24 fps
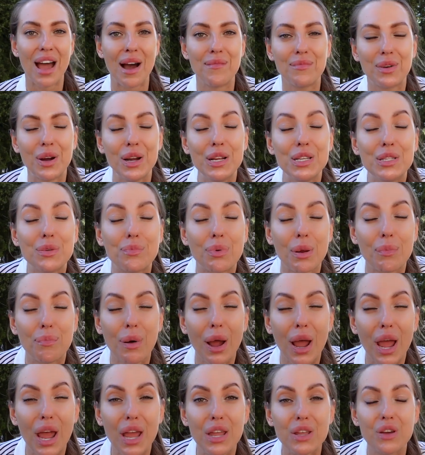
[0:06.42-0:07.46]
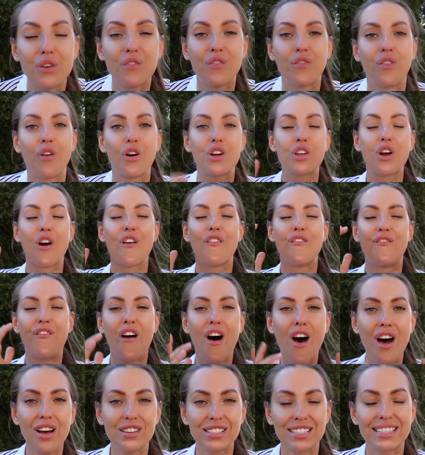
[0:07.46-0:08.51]
I'm going to prepare you for your
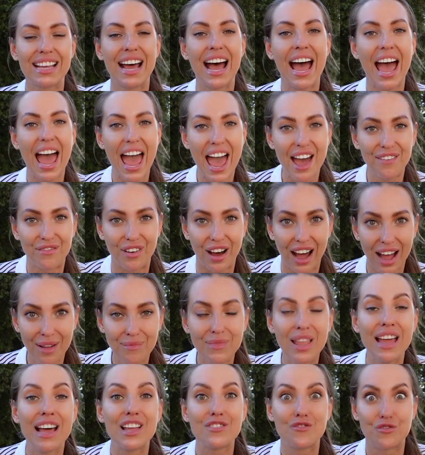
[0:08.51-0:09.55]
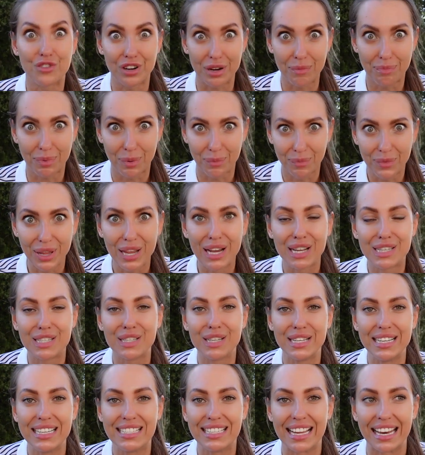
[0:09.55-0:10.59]
first ever trip
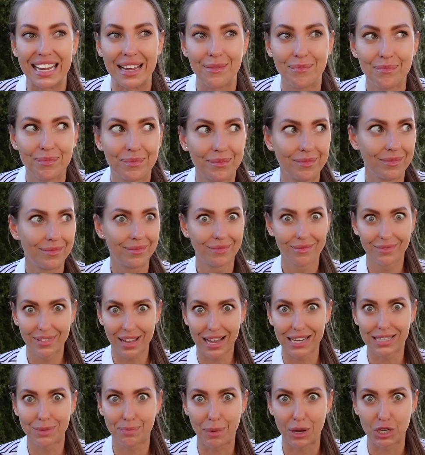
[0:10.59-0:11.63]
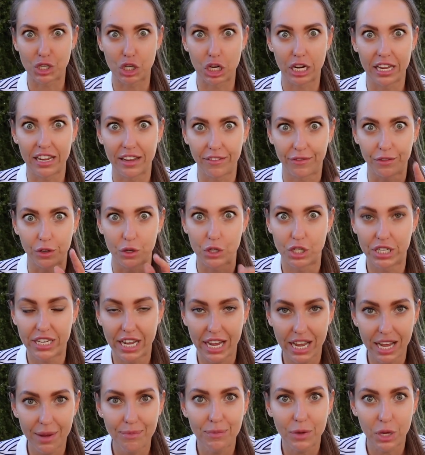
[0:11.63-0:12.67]
to Italy, especially if you
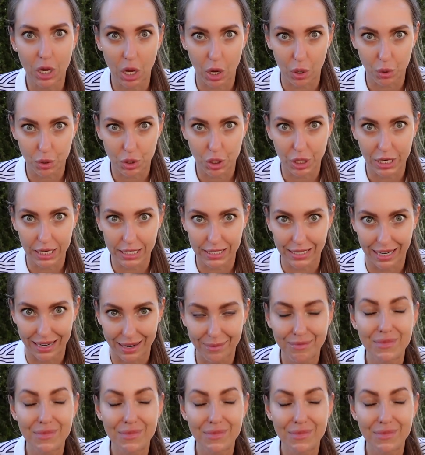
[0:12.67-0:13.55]
dare go to Italy